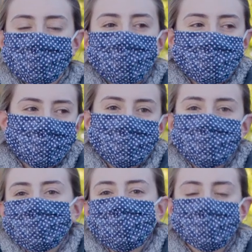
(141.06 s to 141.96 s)

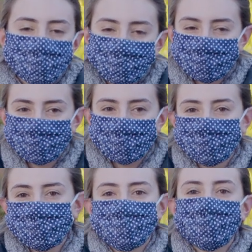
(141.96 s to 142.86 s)
college and school
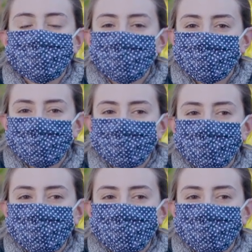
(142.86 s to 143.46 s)
experience so much better.